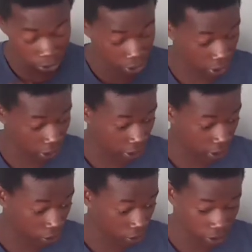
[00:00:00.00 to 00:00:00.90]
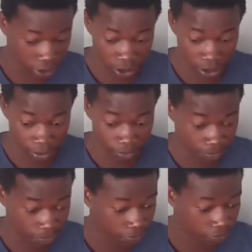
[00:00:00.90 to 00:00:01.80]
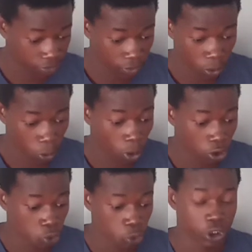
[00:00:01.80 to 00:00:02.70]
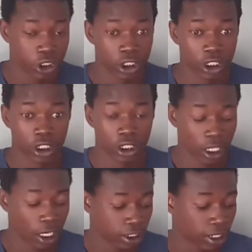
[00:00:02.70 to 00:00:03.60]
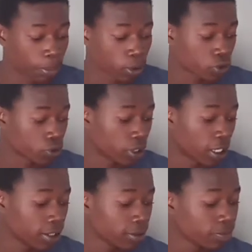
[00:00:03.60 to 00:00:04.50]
straight on what we are supposed to learn.